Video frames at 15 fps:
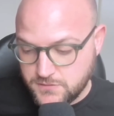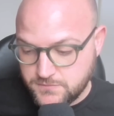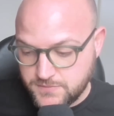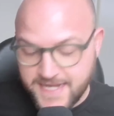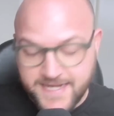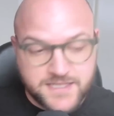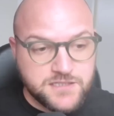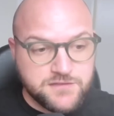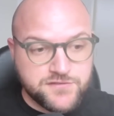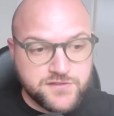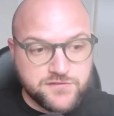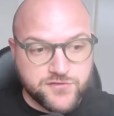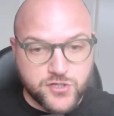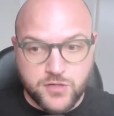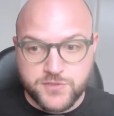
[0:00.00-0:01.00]
negative
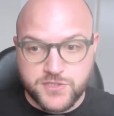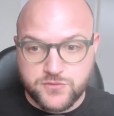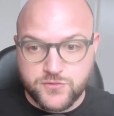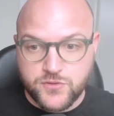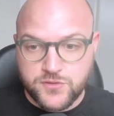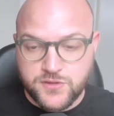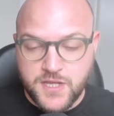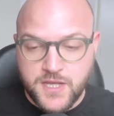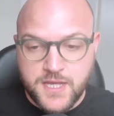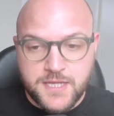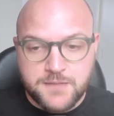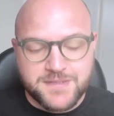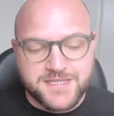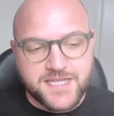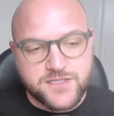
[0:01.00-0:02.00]
for nominal growth,
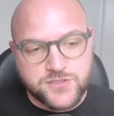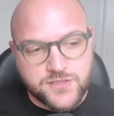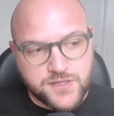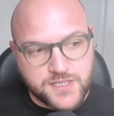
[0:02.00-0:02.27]
but I don't